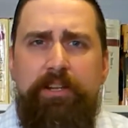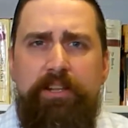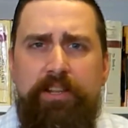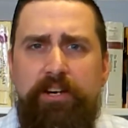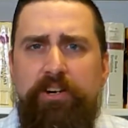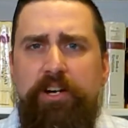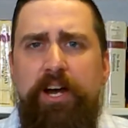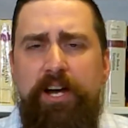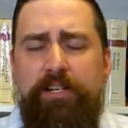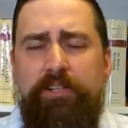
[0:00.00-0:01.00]
they're
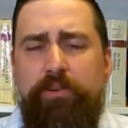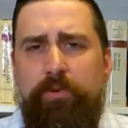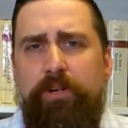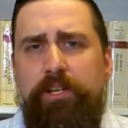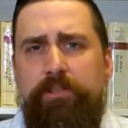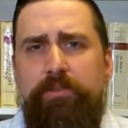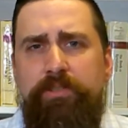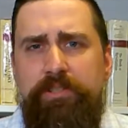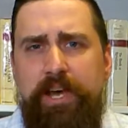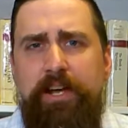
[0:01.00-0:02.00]
not going to
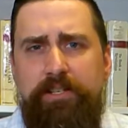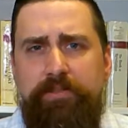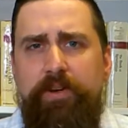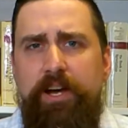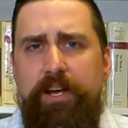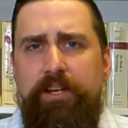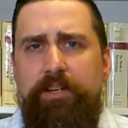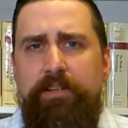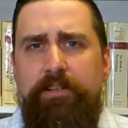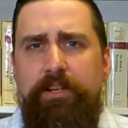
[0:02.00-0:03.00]
satisfy
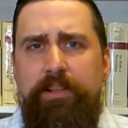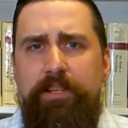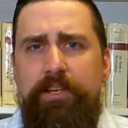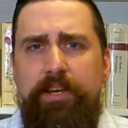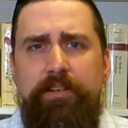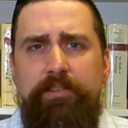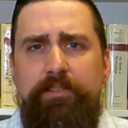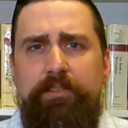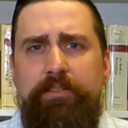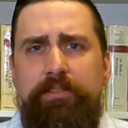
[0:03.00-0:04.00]
in the end.
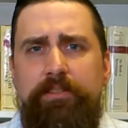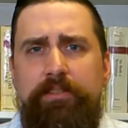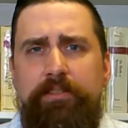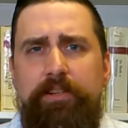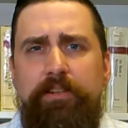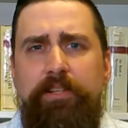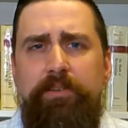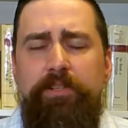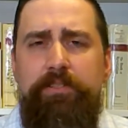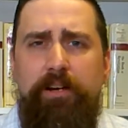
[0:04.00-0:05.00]
They'll
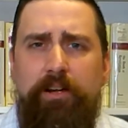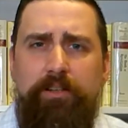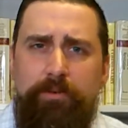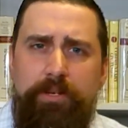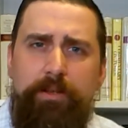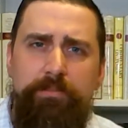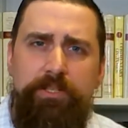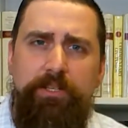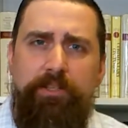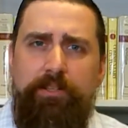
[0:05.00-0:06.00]
leave us hollow and
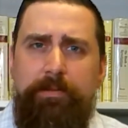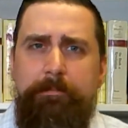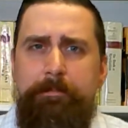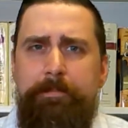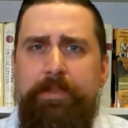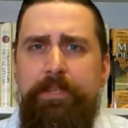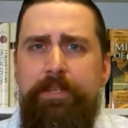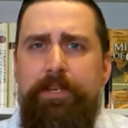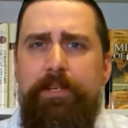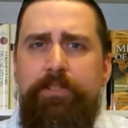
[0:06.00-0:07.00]
empty.
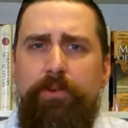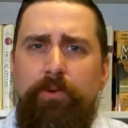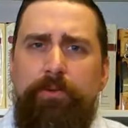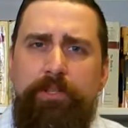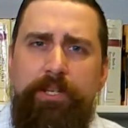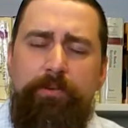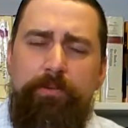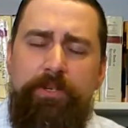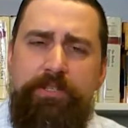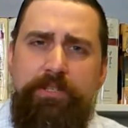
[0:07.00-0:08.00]
It is only when
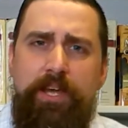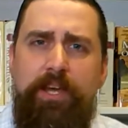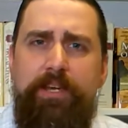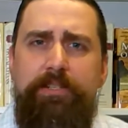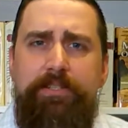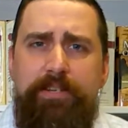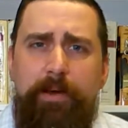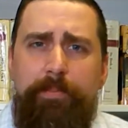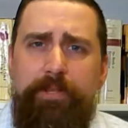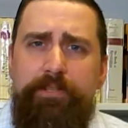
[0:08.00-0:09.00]
we stay in
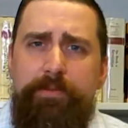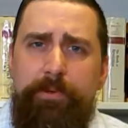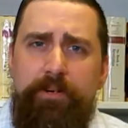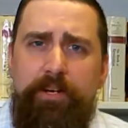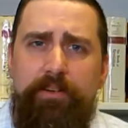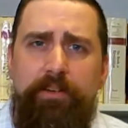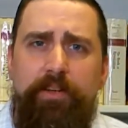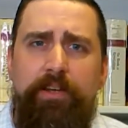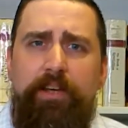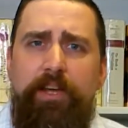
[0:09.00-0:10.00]
step with the Spirit
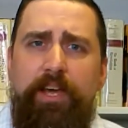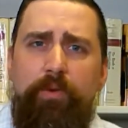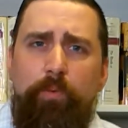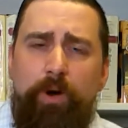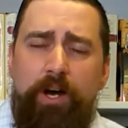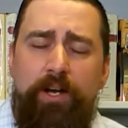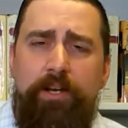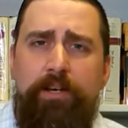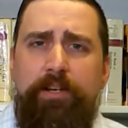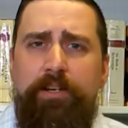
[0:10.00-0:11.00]
and
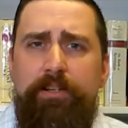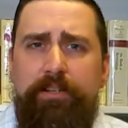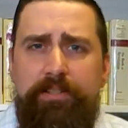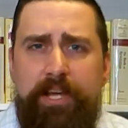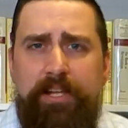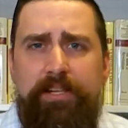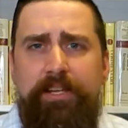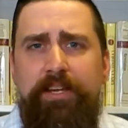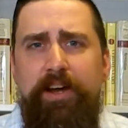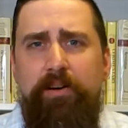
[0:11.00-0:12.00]
walk
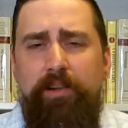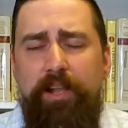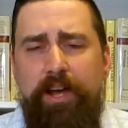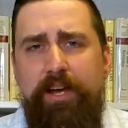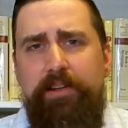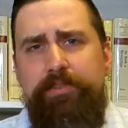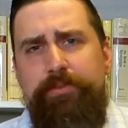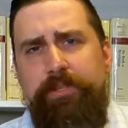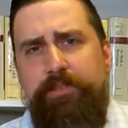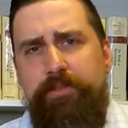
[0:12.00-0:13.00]
daily our lives
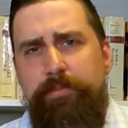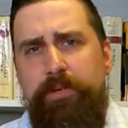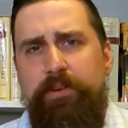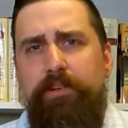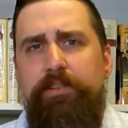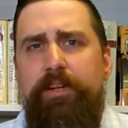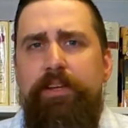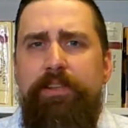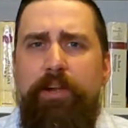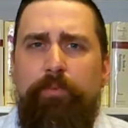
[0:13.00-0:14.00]
with the Spirit
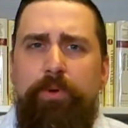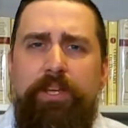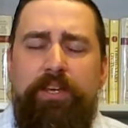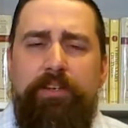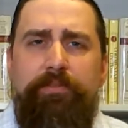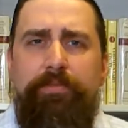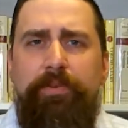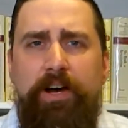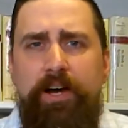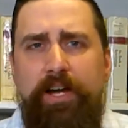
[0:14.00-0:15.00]
that we can
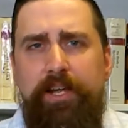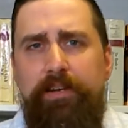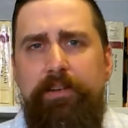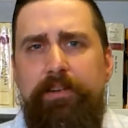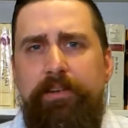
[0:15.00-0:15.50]
find